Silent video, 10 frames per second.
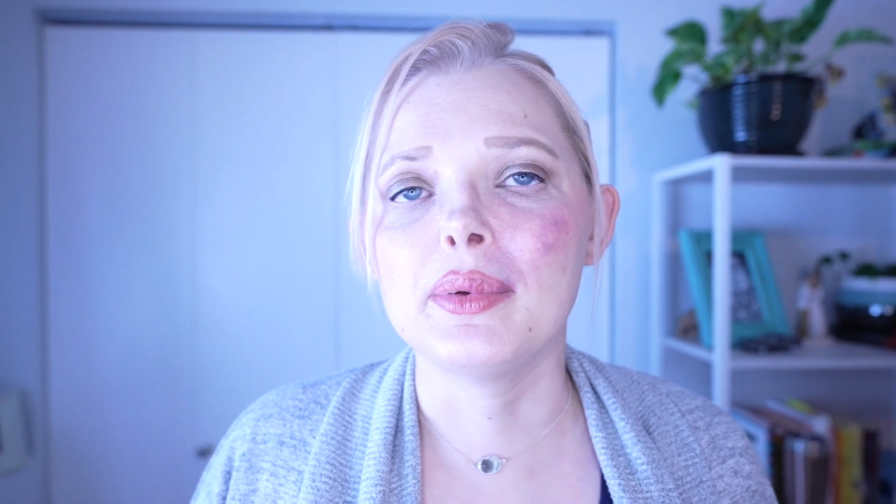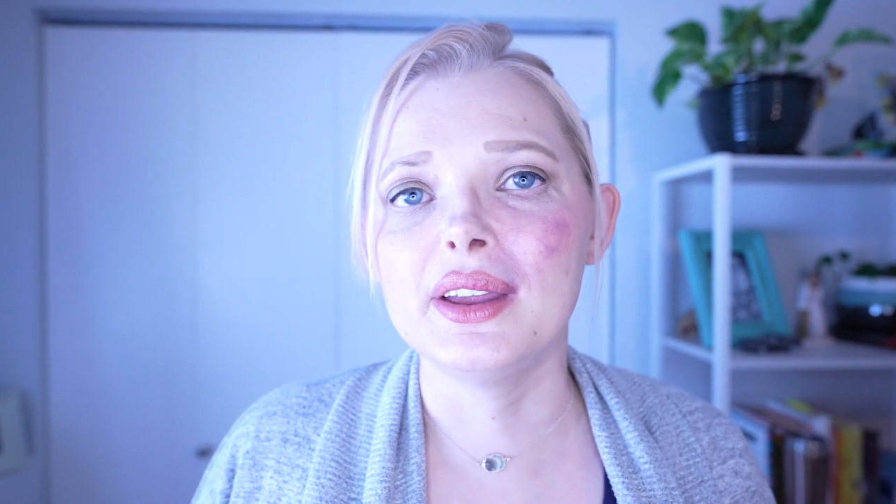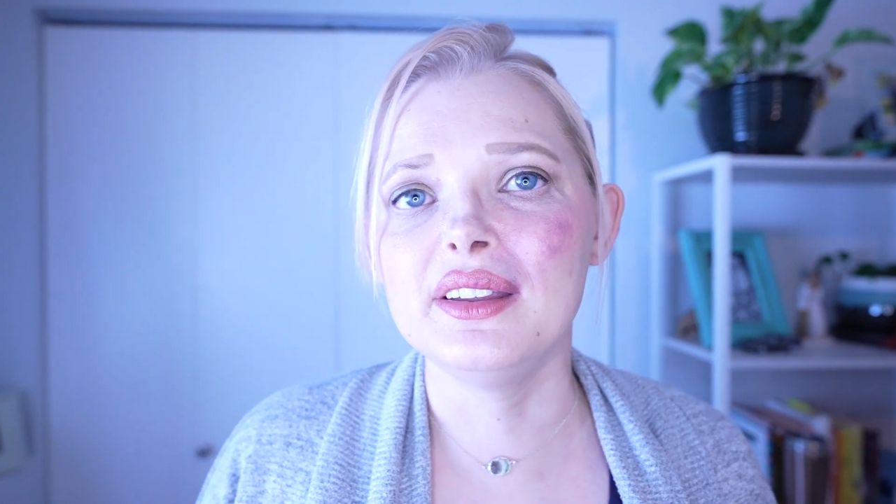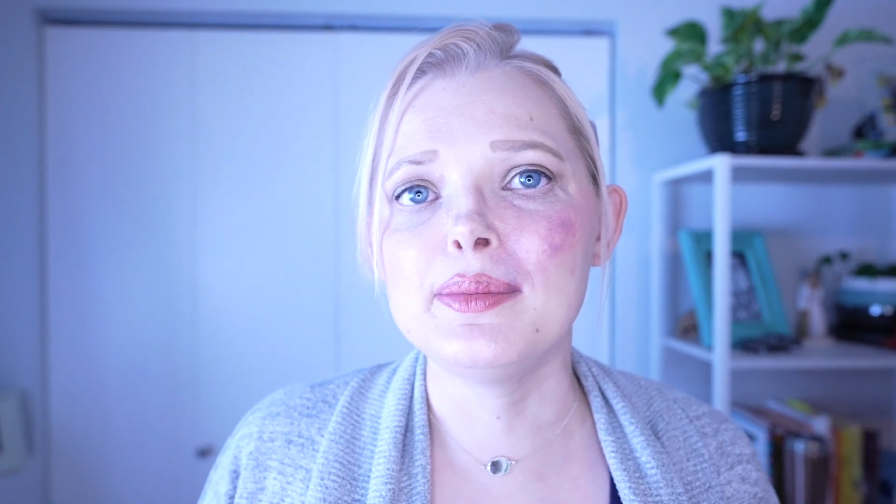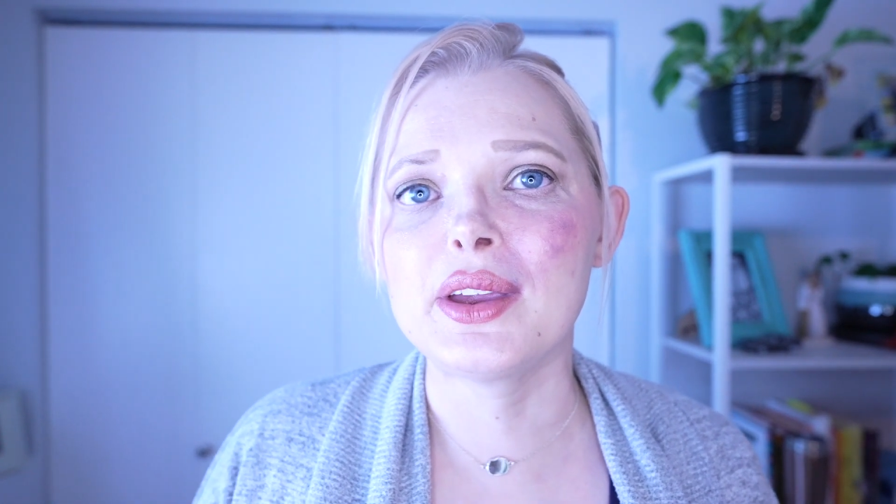
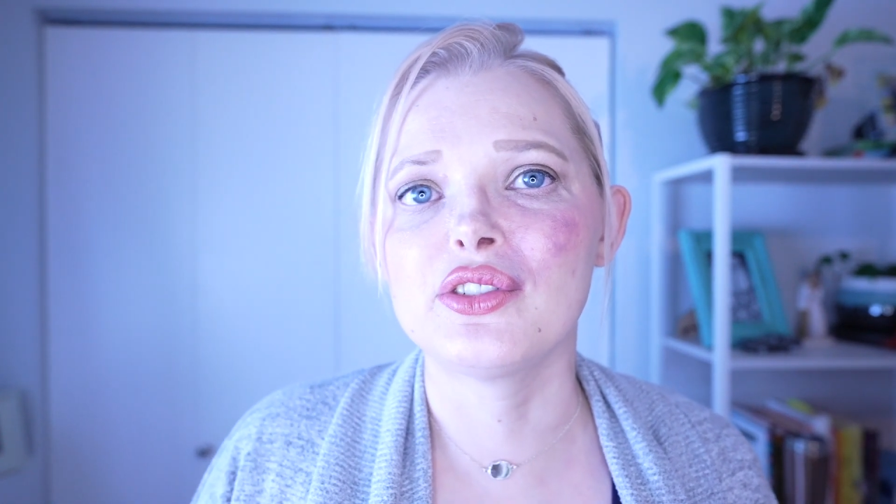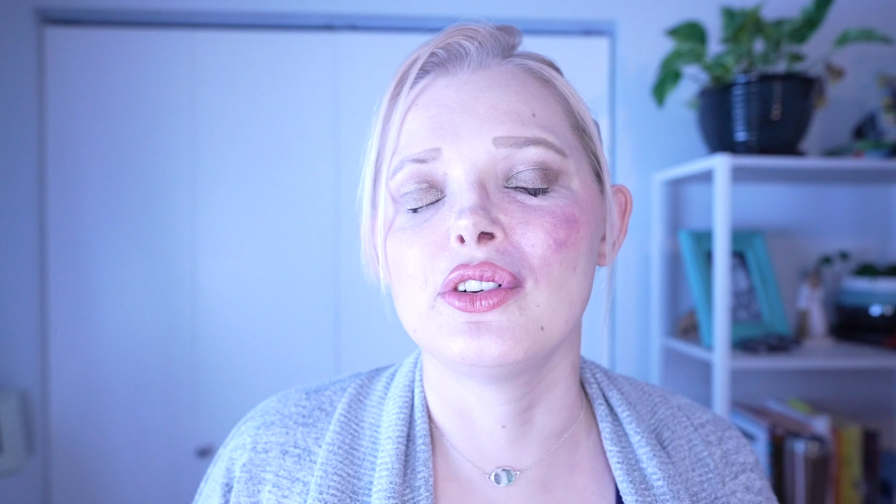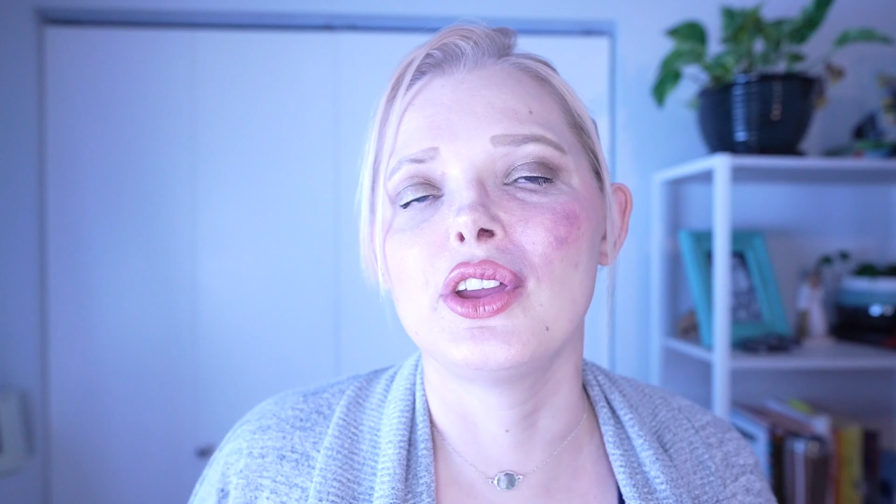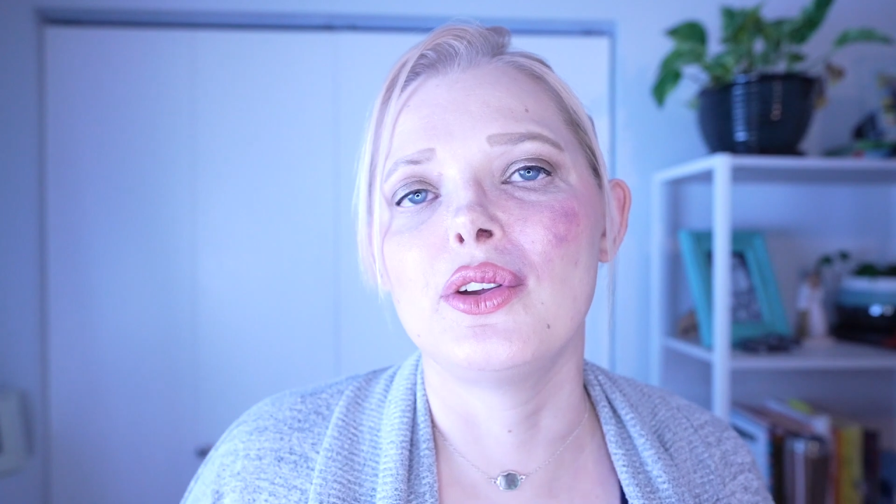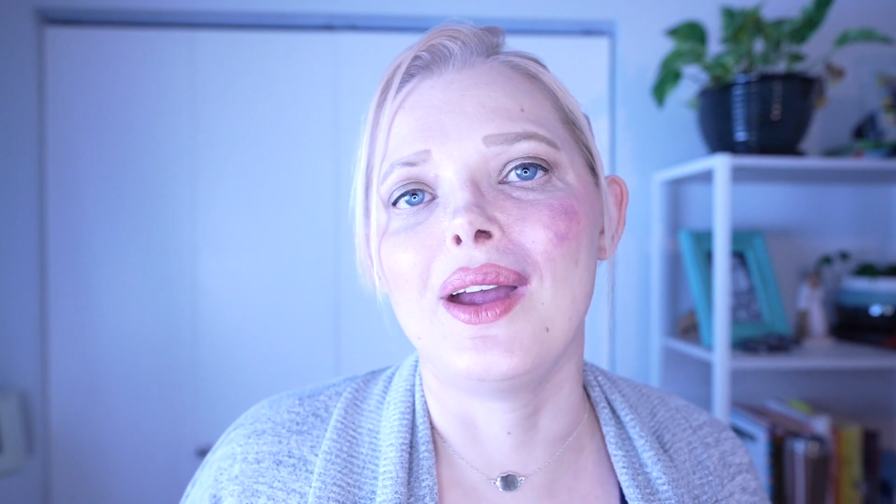please make
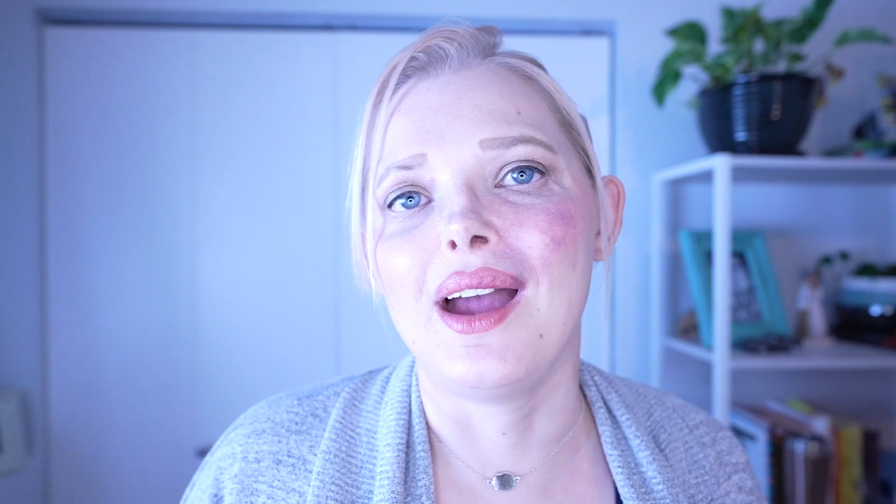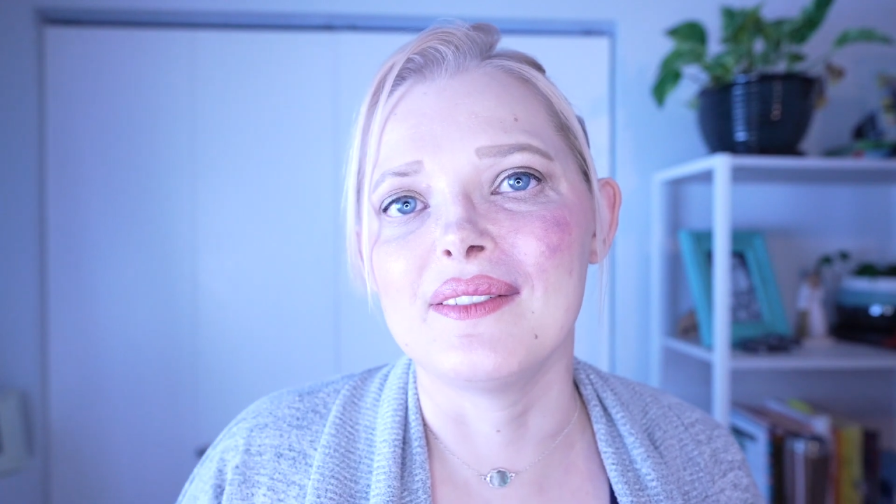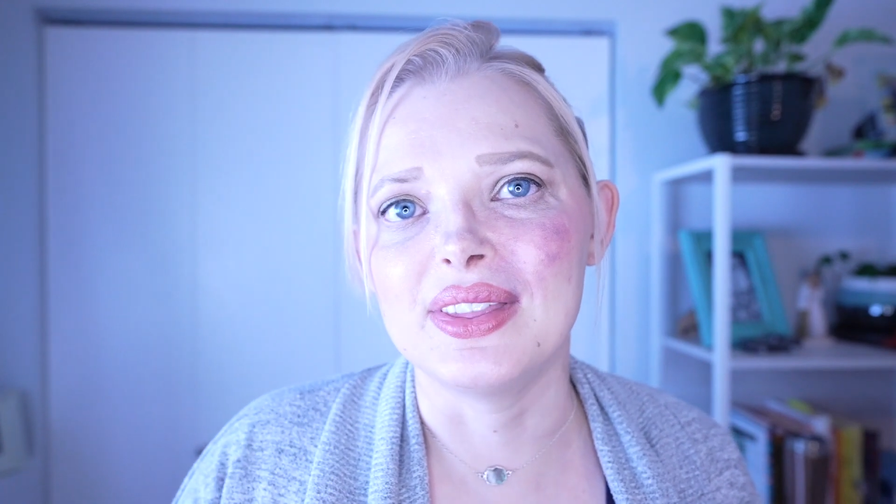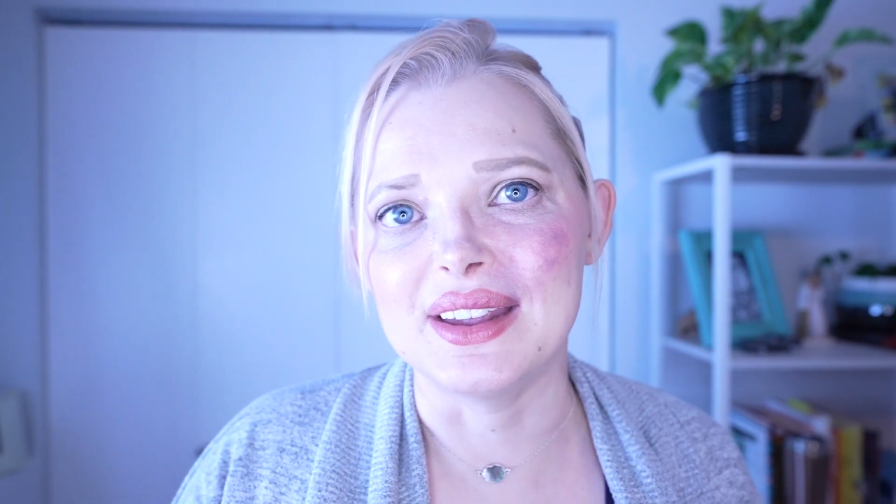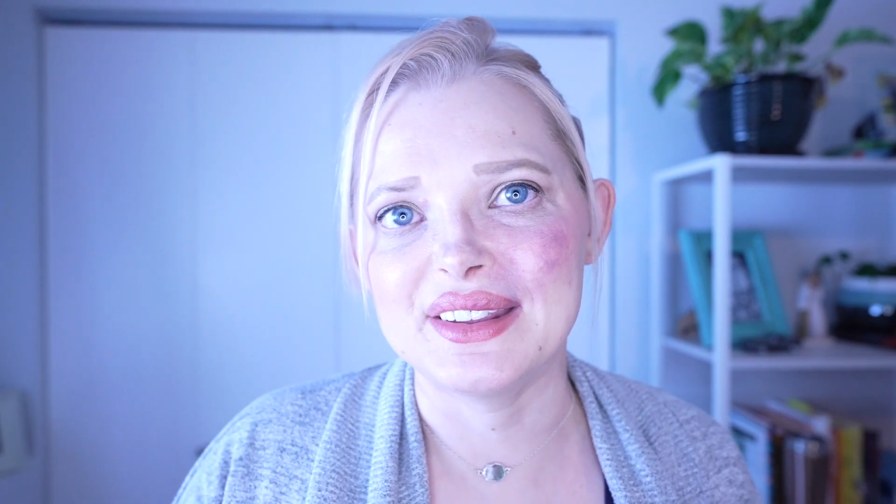sure that you
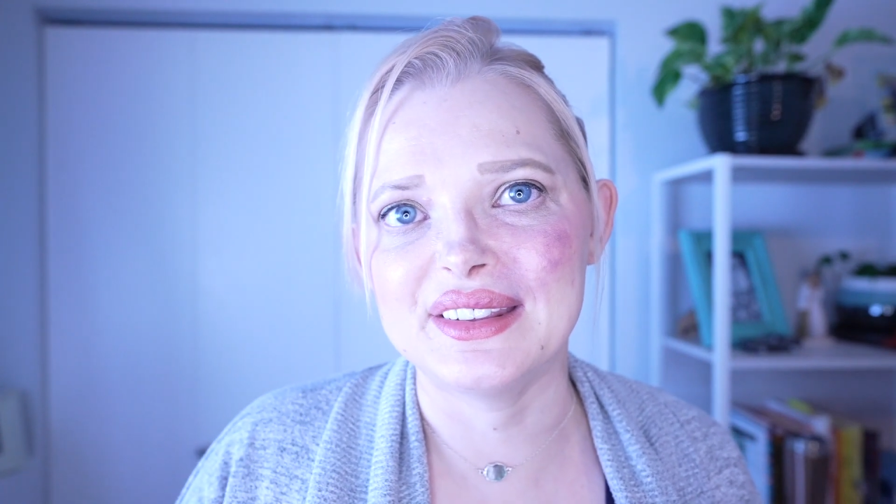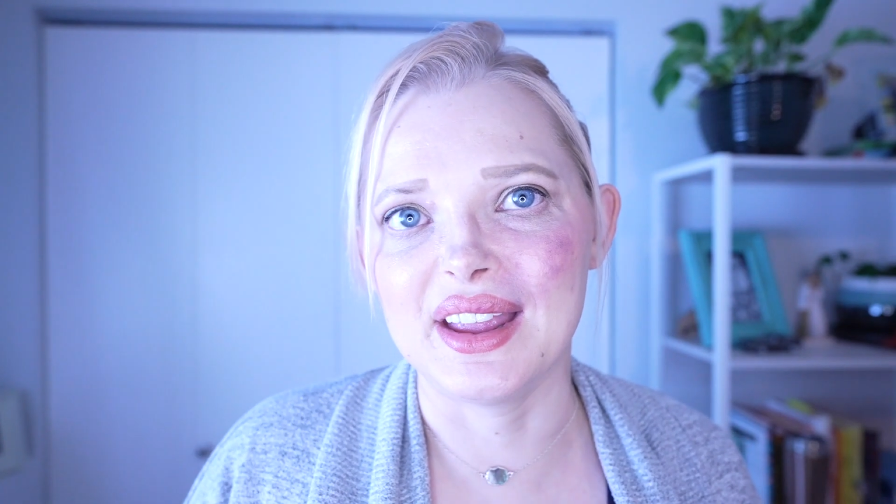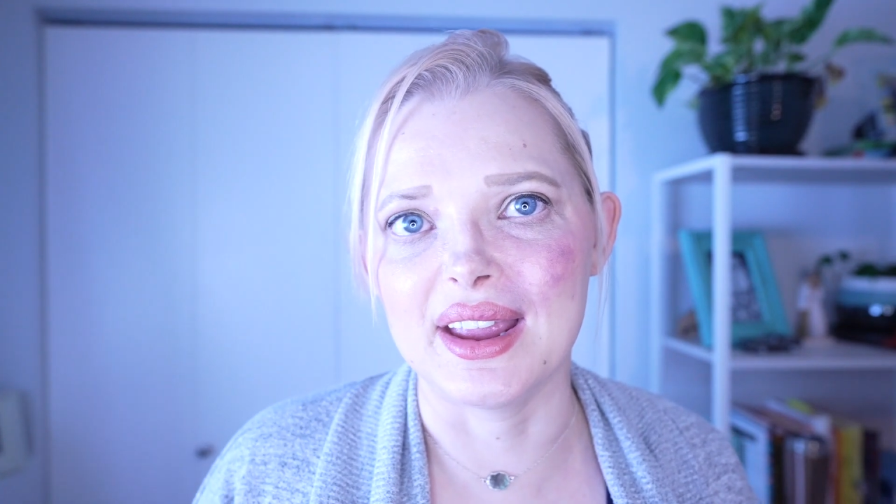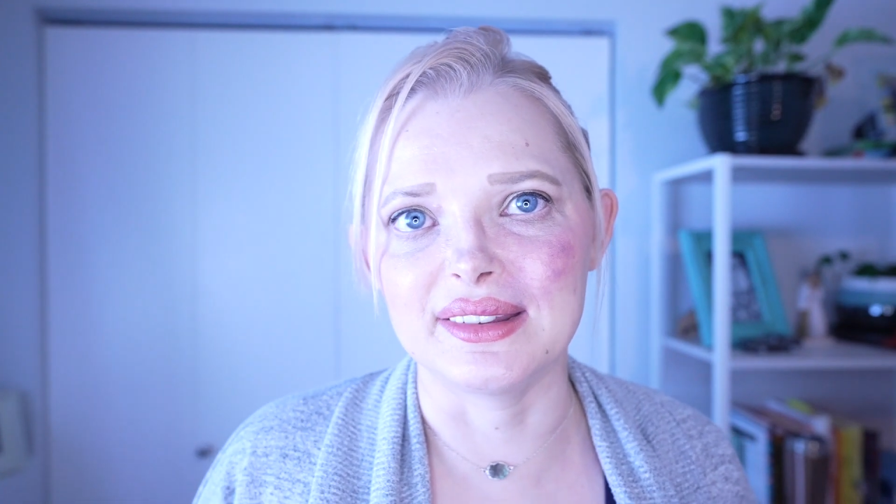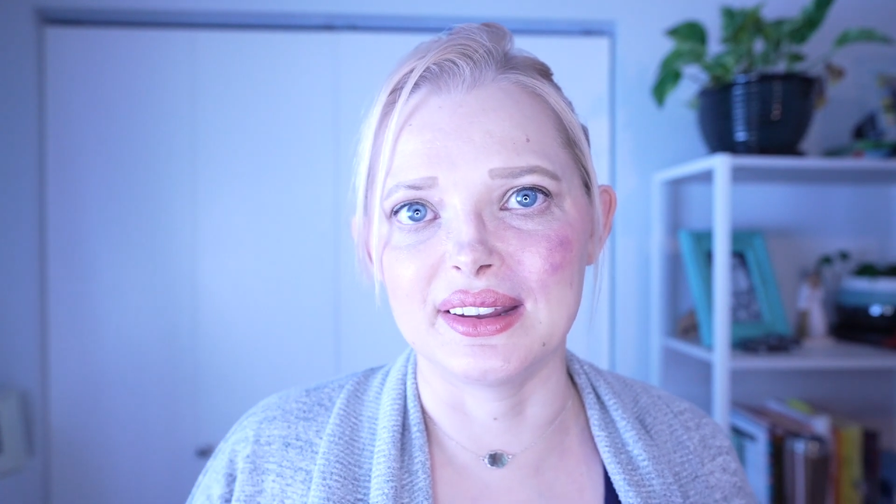have the
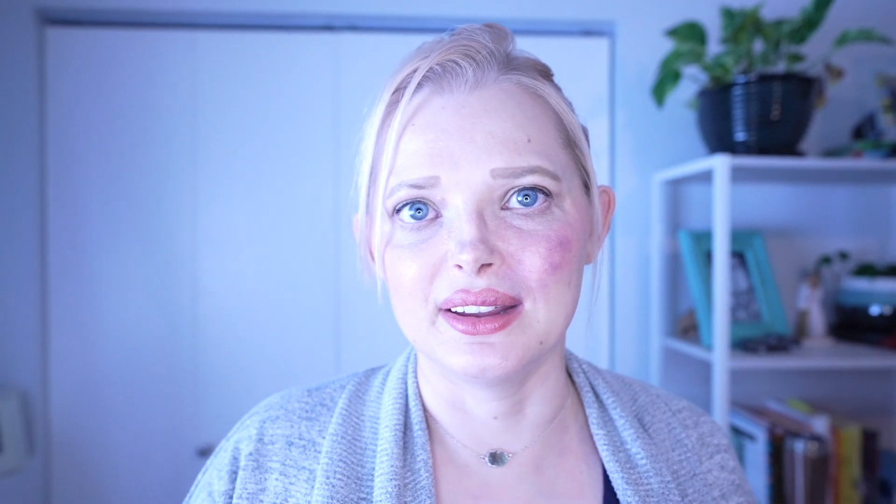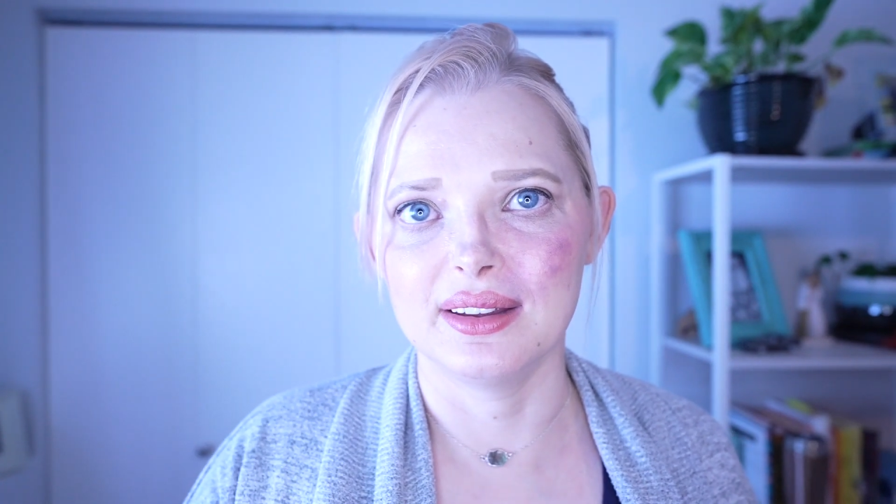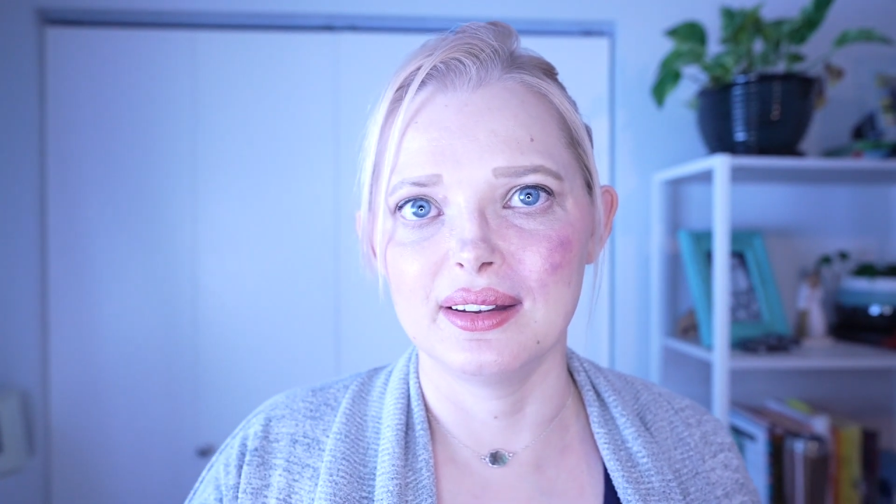scent